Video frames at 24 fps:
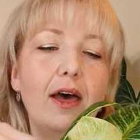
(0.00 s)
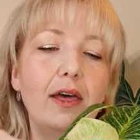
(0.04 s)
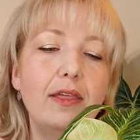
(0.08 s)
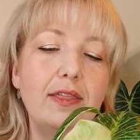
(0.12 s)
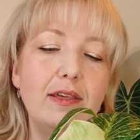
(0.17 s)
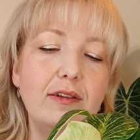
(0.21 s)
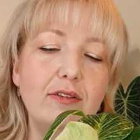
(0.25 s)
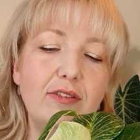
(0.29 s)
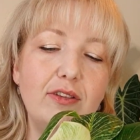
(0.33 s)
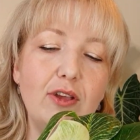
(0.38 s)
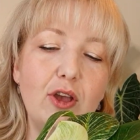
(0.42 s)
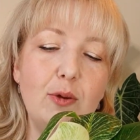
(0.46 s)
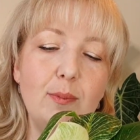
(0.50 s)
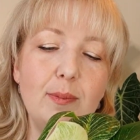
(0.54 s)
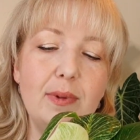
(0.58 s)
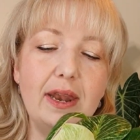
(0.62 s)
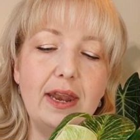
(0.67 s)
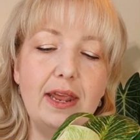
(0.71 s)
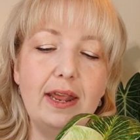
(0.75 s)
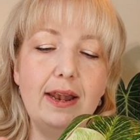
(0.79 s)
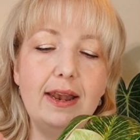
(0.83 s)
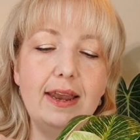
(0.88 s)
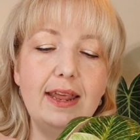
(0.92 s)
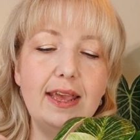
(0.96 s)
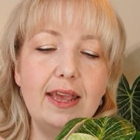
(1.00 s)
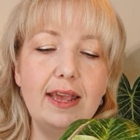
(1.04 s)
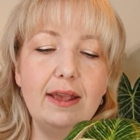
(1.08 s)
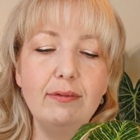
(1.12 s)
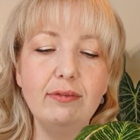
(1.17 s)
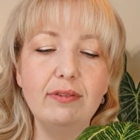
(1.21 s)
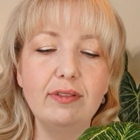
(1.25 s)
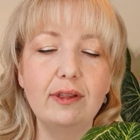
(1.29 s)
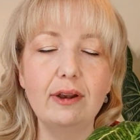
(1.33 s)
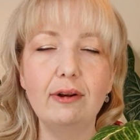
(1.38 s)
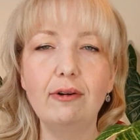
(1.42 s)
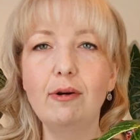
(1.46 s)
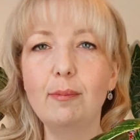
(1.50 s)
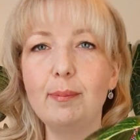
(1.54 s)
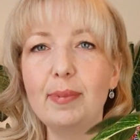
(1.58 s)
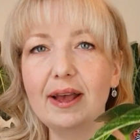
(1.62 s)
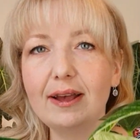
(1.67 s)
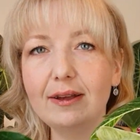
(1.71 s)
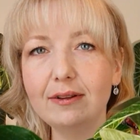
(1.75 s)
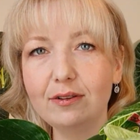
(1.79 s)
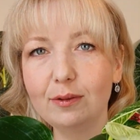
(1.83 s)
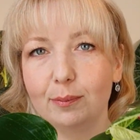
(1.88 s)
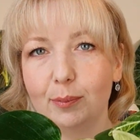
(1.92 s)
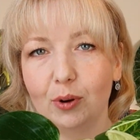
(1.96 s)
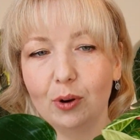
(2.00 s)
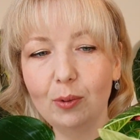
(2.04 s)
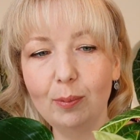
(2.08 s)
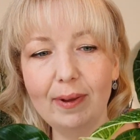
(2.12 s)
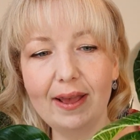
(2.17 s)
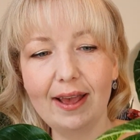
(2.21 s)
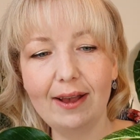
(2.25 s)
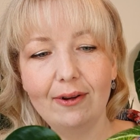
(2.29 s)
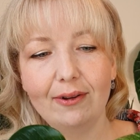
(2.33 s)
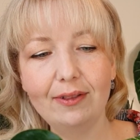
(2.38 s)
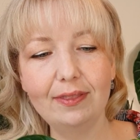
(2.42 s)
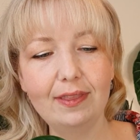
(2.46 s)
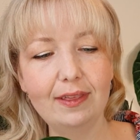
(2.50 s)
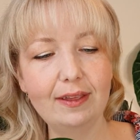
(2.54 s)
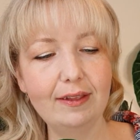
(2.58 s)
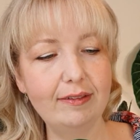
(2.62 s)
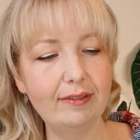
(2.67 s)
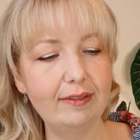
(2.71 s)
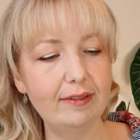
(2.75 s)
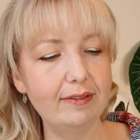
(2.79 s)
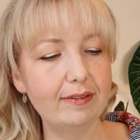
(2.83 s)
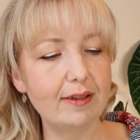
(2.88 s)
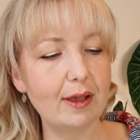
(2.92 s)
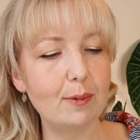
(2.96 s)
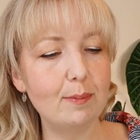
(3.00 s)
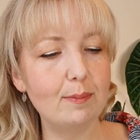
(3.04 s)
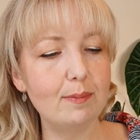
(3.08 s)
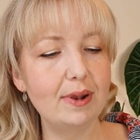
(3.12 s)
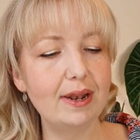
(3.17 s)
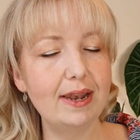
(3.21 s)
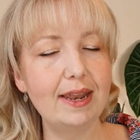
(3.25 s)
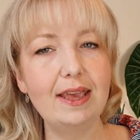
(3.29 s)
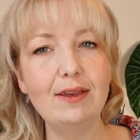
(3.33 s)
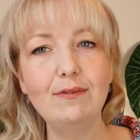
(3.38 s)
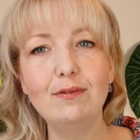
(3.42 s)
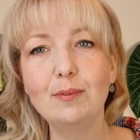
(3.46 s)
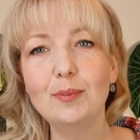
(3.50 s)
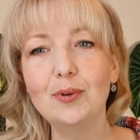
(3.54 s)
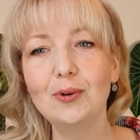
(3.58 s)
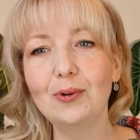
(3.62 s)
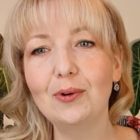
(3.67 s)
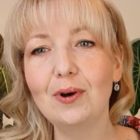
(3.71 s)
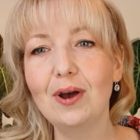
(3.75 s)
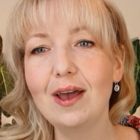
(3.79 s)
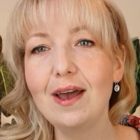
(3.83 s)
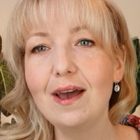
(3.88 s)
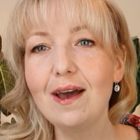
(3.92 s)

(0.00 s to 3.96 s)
There's so many leaves that are about to pop out in this. It's unbelievable.